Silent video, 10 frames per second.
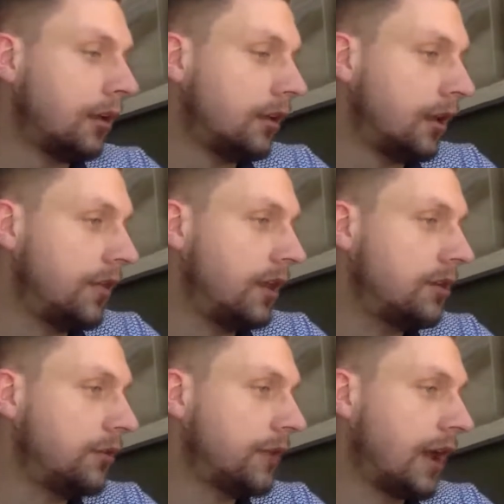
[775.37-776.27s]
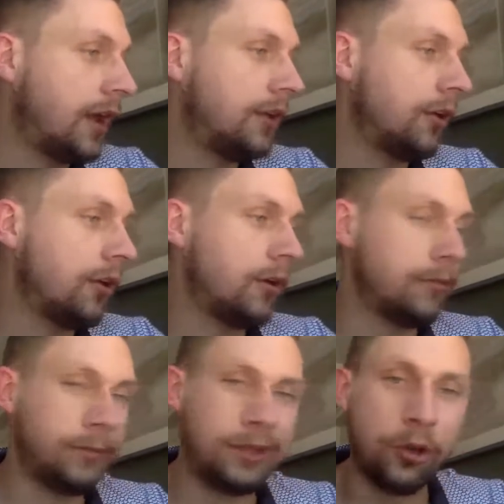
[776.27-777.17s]
And then you've got
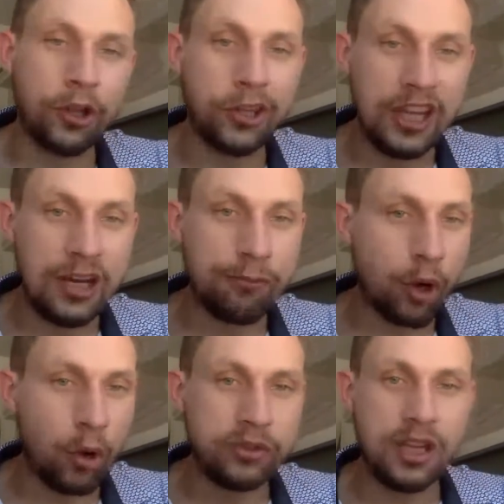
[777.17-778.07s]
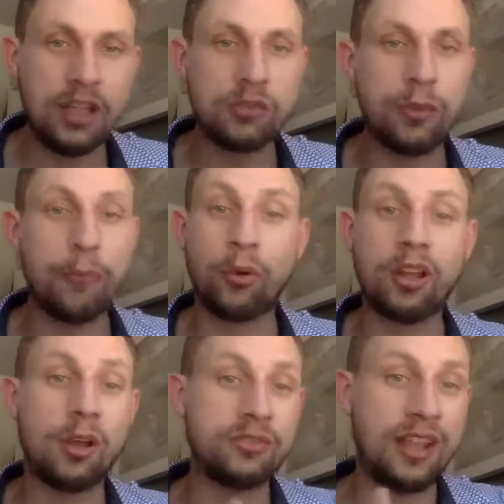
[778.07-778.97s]
your clean proteins. Remember, when it
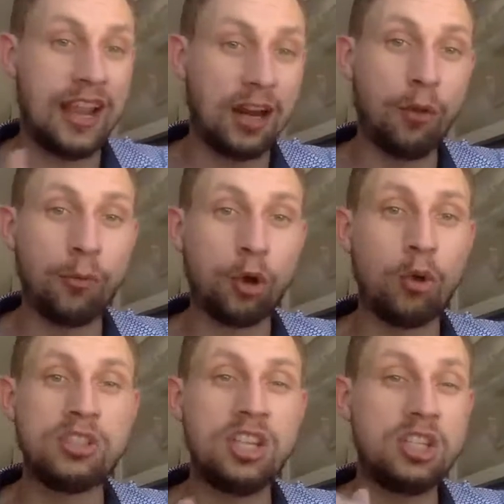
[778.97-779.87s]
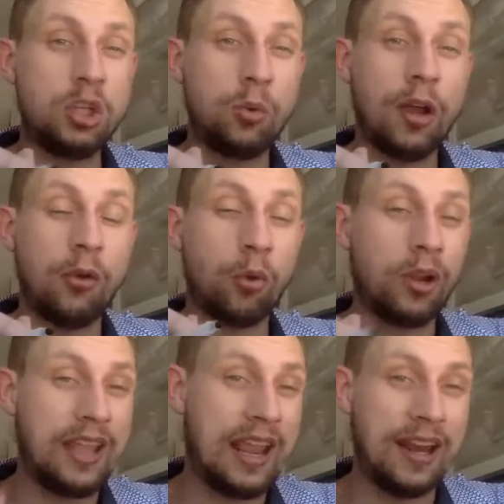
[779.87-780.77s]
comes to animal proteins, you want
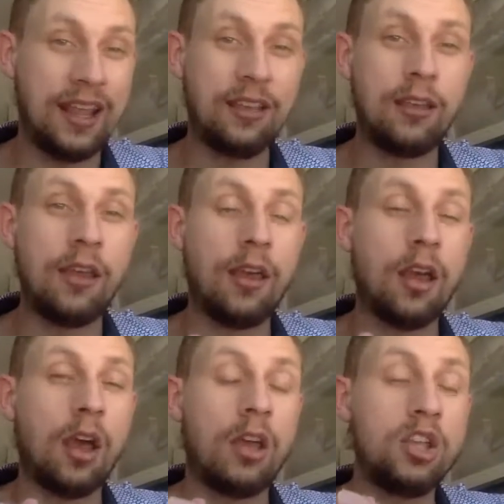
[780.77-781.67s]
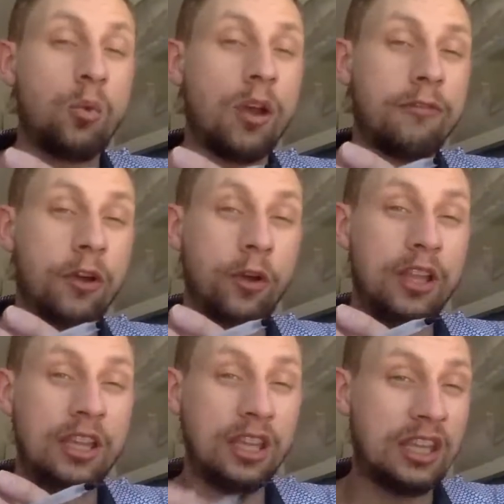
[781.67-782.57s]
organic, you want very
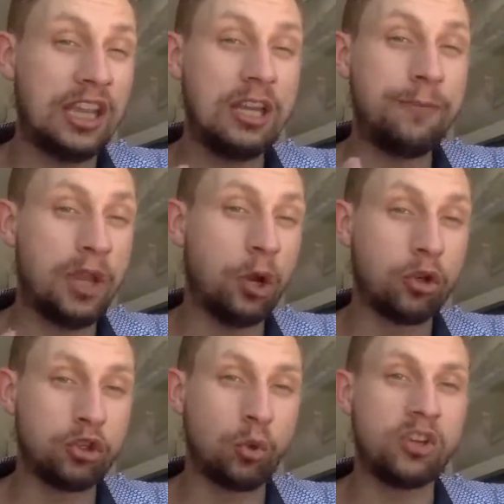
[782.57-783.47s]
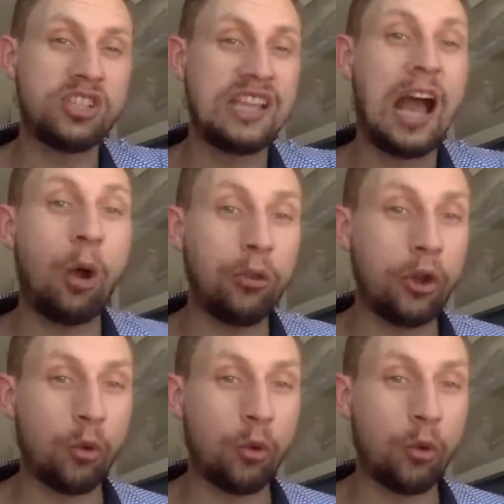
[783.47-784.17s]
clean, pure sources. How they're